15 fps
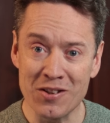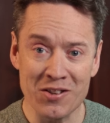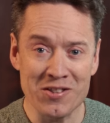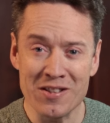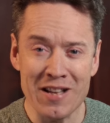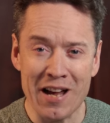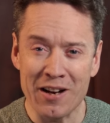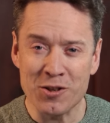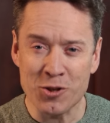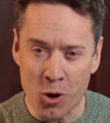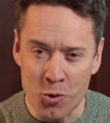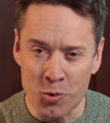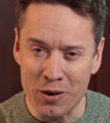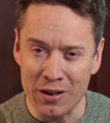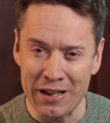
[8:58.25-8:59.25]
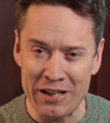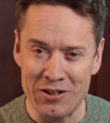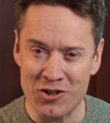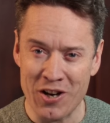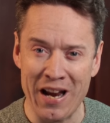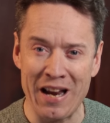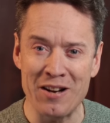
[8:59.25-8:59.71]
Doesn't that totally
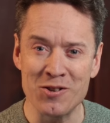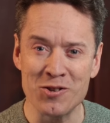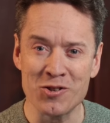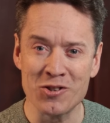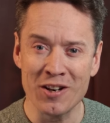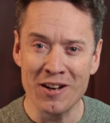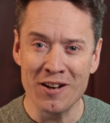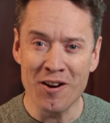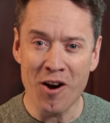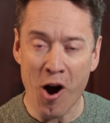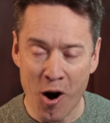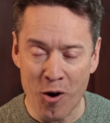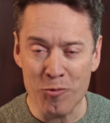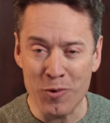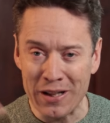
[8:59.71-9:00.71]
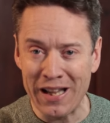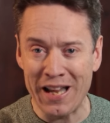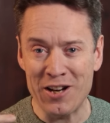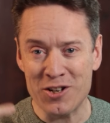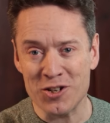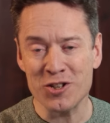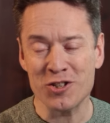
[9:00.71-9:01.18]
change our
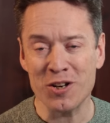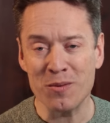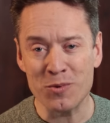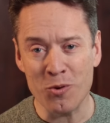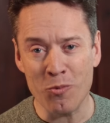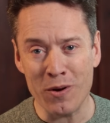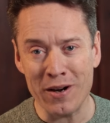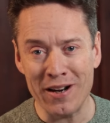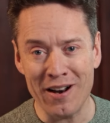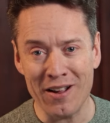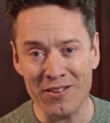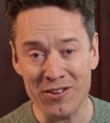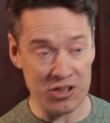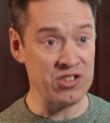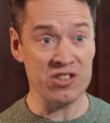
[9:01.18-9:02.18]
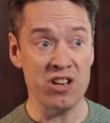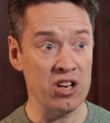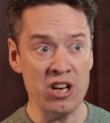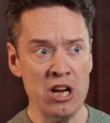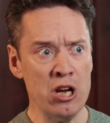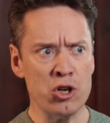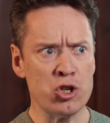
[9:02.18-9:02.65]
relationship to one another? Doesn't
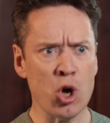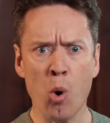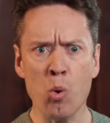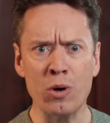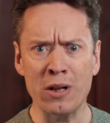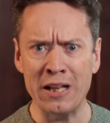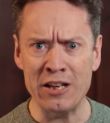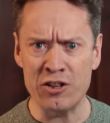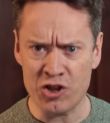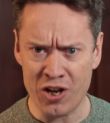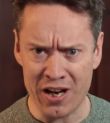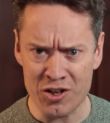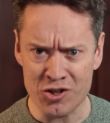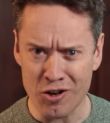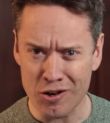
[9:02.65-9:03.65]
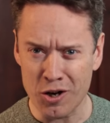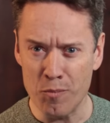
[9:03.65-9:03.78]
it totally change our